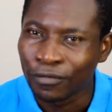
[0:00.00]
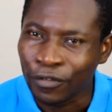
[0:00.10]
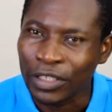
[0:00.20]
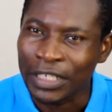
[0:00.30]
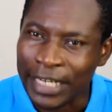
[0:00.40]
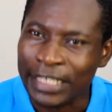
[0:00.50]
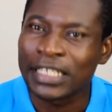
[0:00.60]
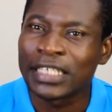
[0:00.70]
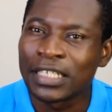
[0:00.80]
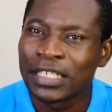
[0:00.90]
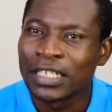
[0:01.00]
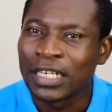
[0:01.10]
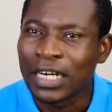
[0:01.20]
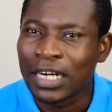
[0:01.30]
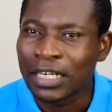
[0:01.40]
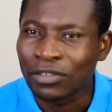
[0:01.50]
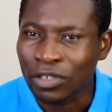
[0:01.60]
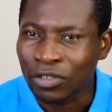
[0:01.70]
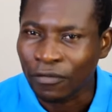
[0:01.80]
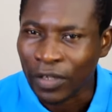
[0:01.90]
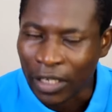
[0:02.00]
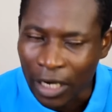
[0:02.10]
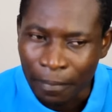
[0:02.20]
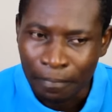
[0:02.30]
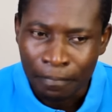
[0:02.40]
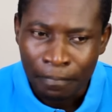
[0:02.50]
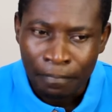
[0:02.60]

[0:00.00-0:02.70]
for the next source of income.